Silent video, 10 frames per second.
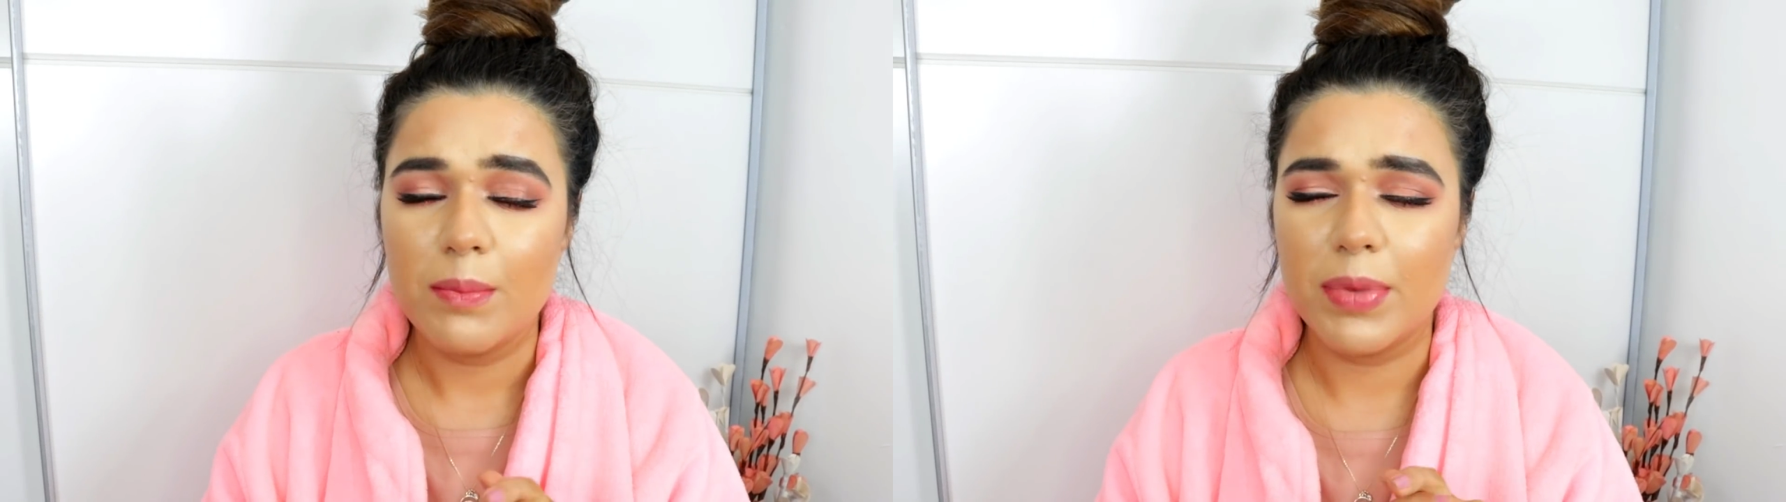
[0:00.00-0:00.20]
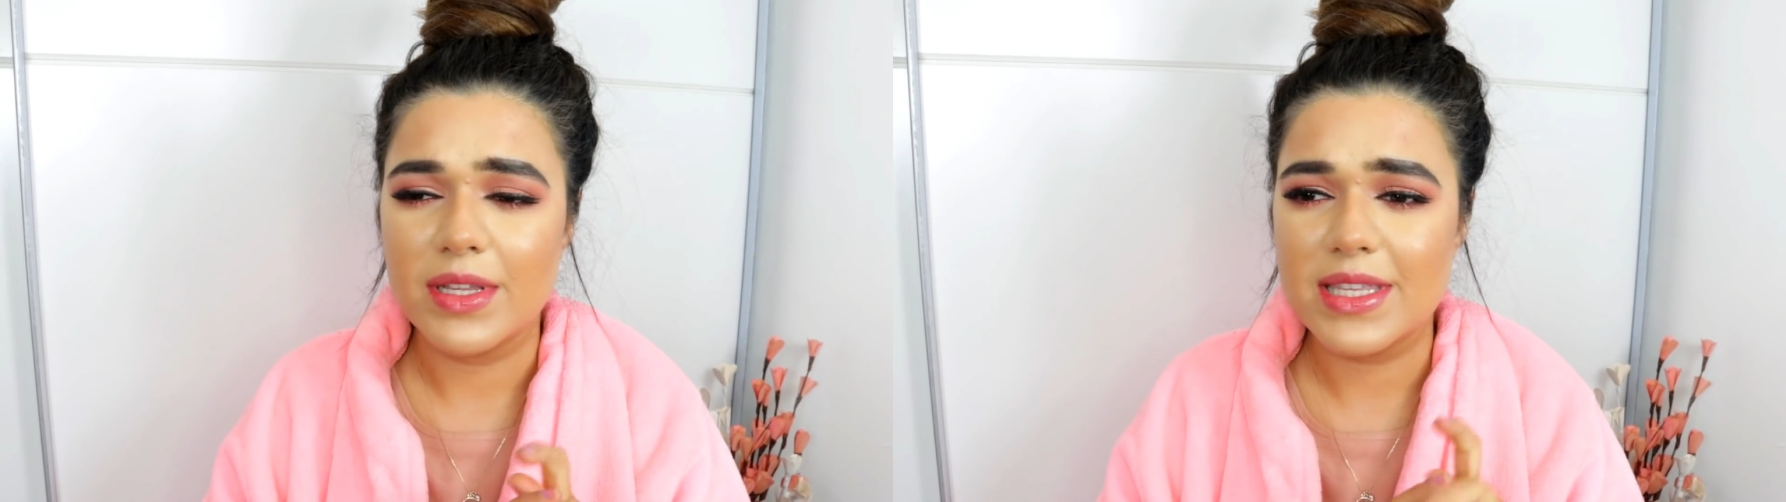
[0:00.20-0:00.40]

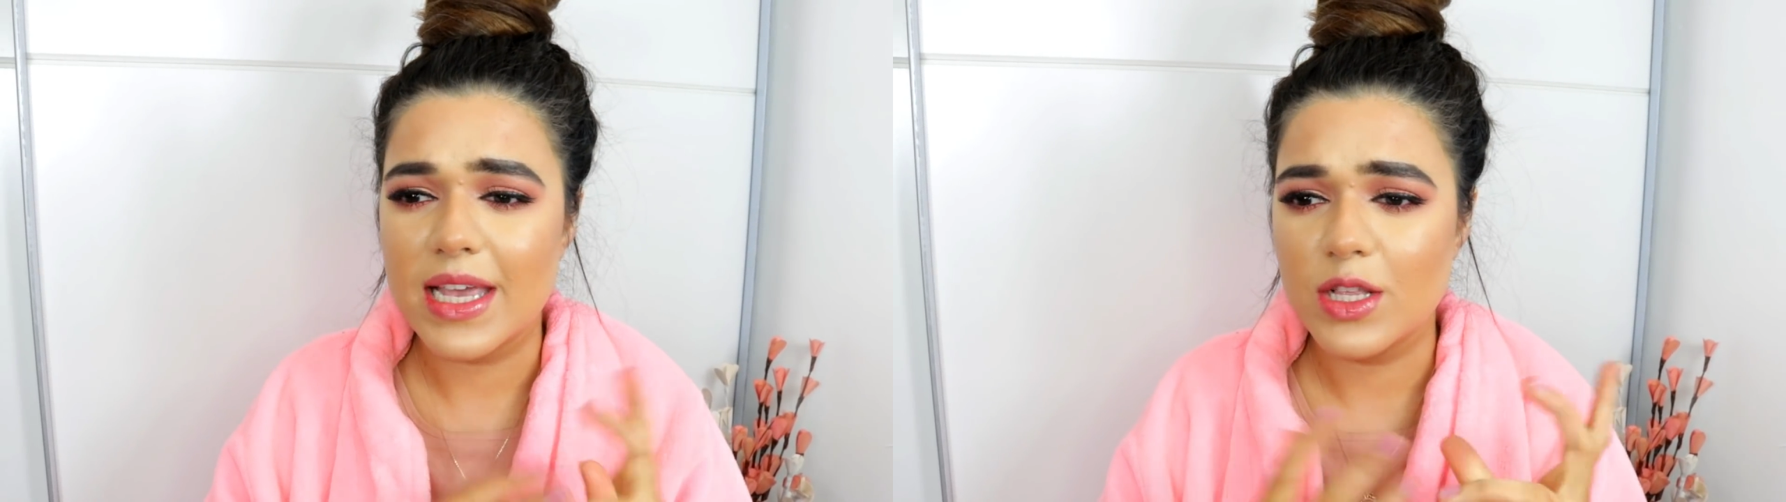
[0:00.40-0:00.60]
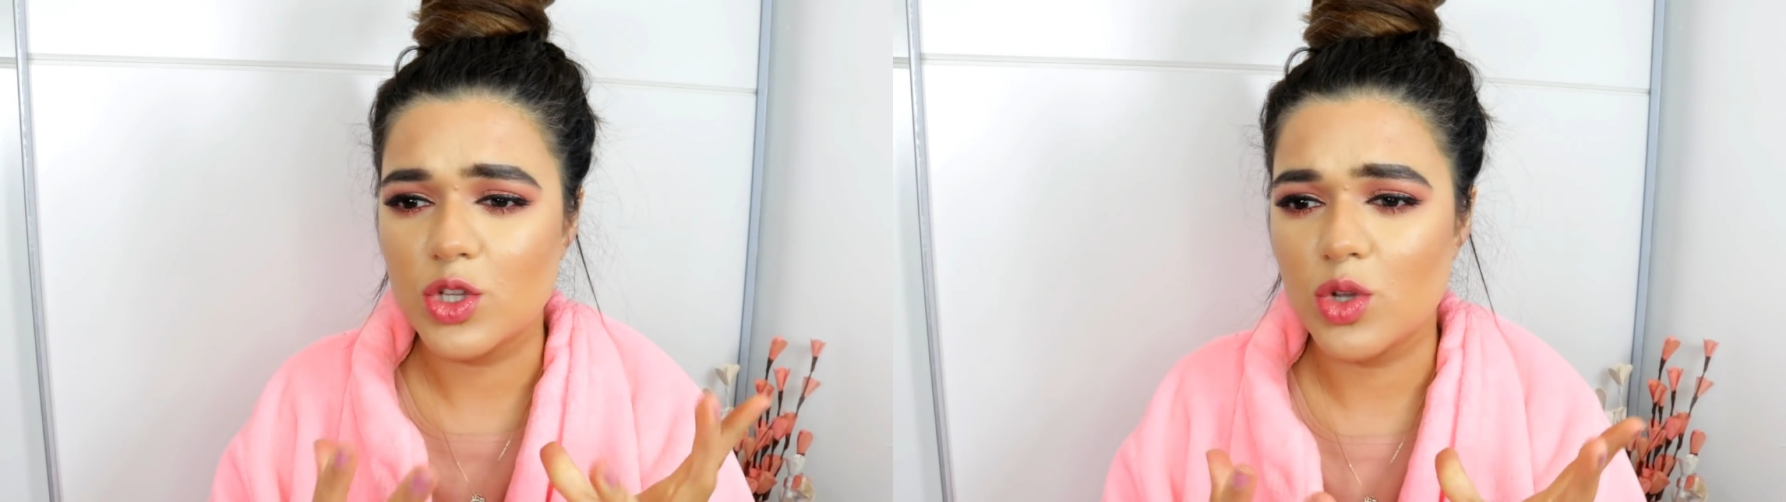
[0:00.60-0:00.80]
But
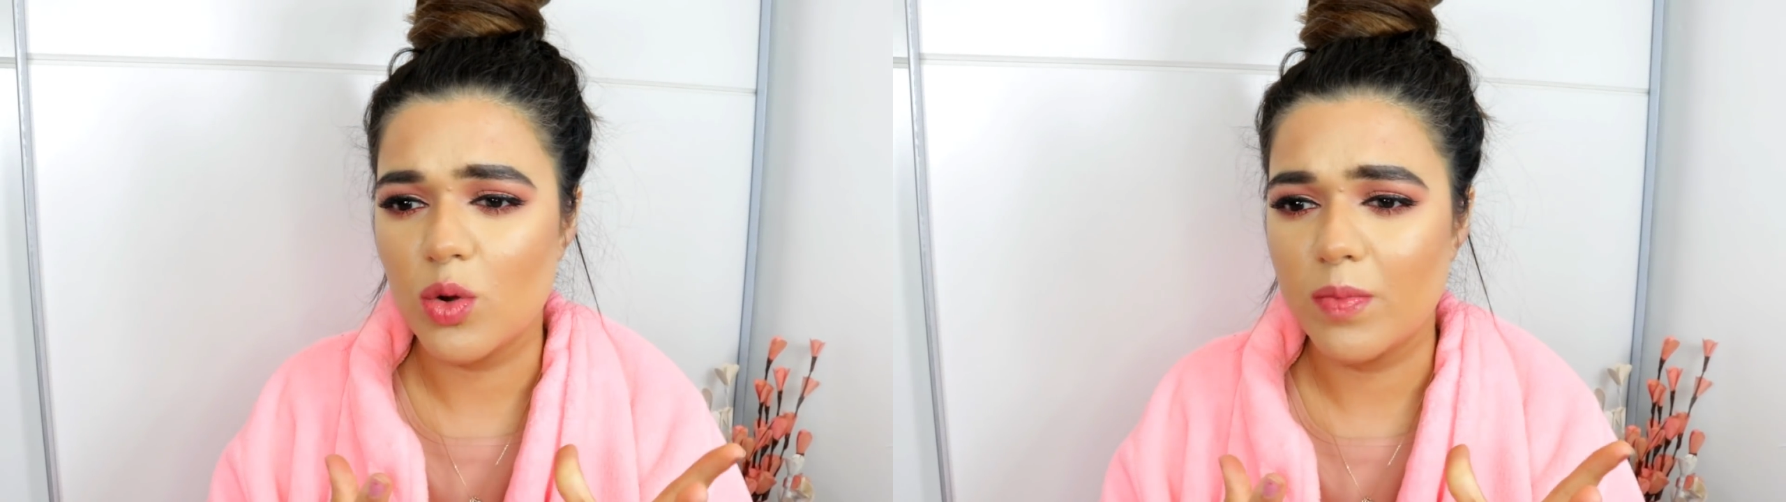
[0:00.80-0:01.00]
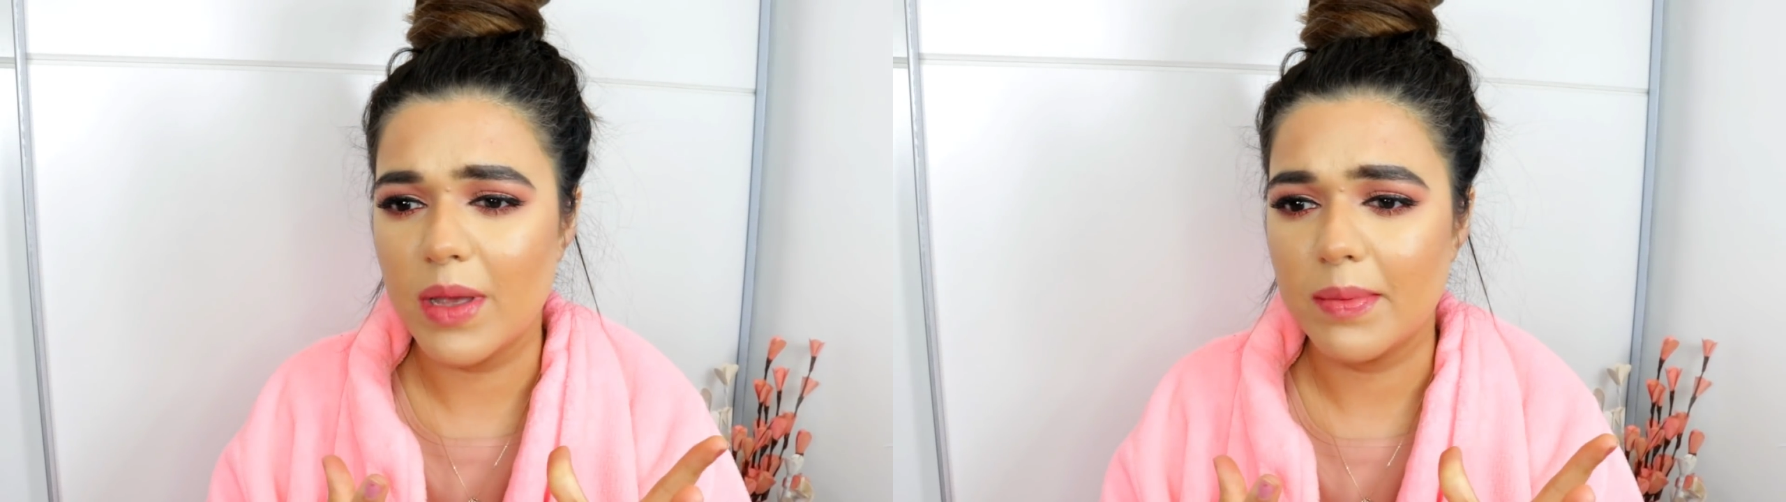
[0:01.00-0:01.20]
since
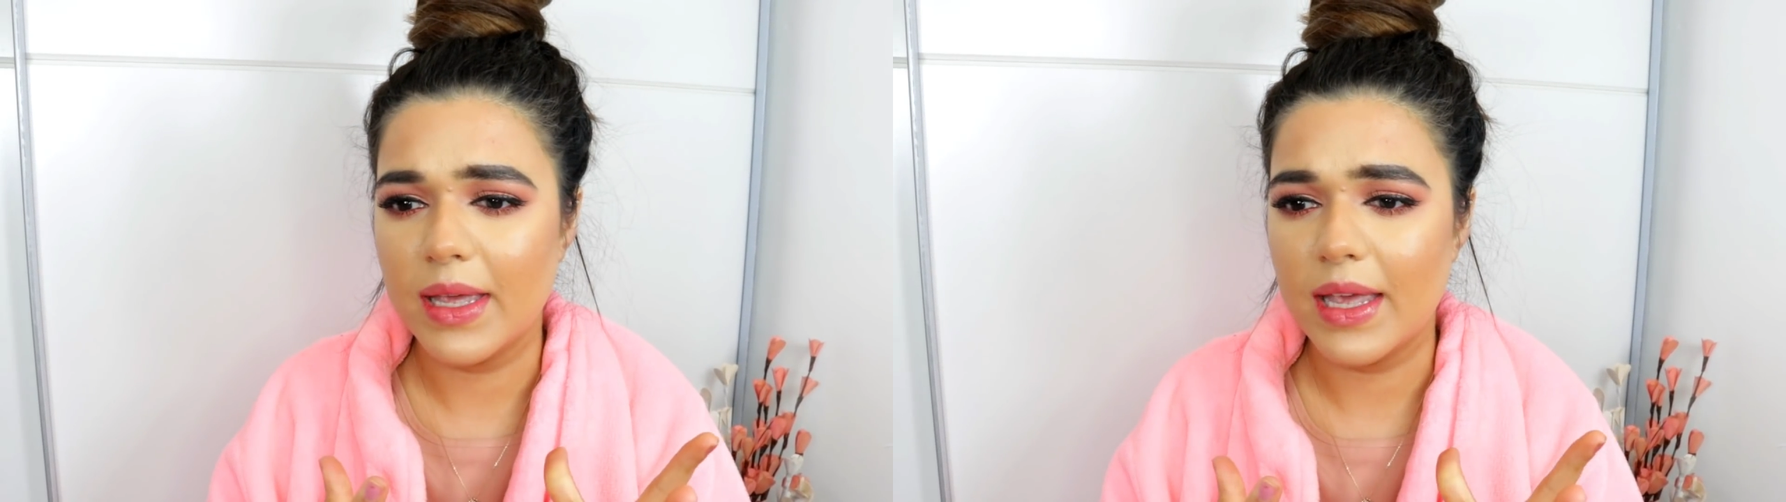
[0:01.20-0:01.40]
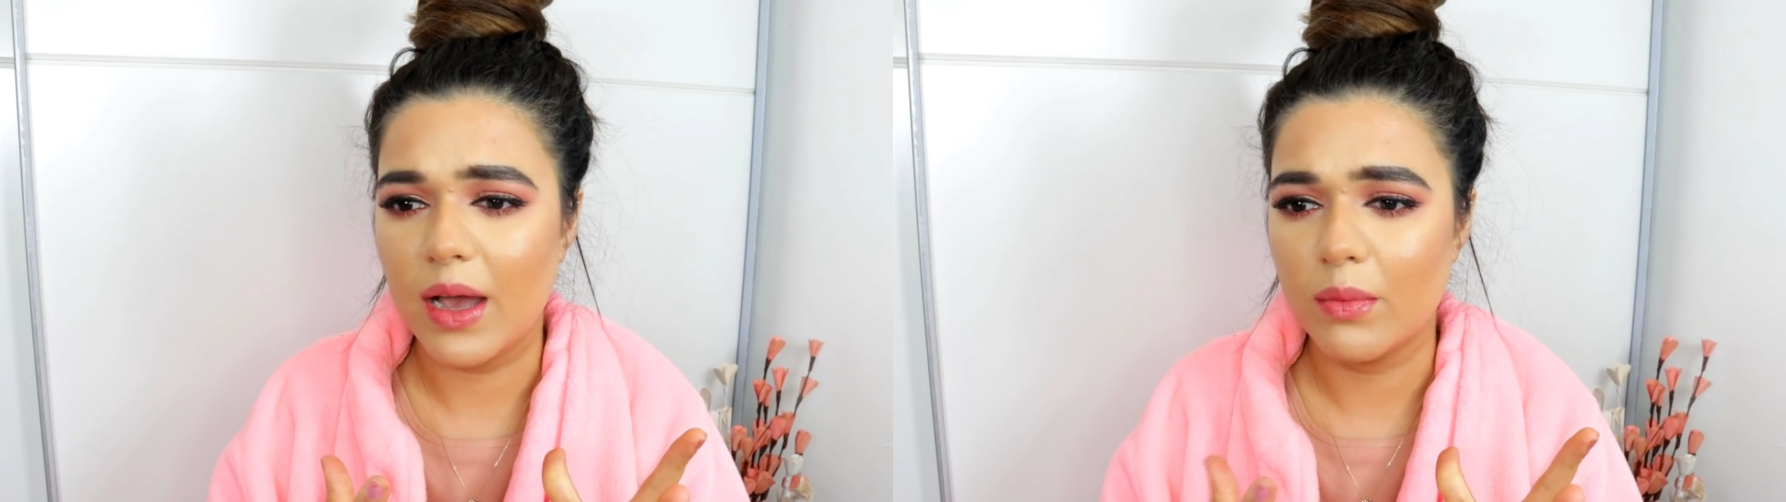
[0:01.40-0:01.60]
so, maybe I